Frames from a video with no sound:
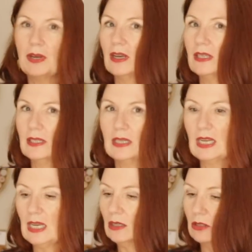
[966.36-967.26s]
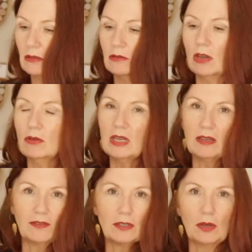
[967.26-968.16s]
nice and neat, no
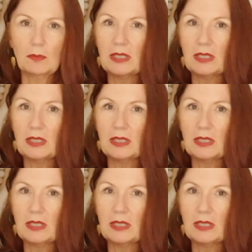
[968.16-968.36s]
need for top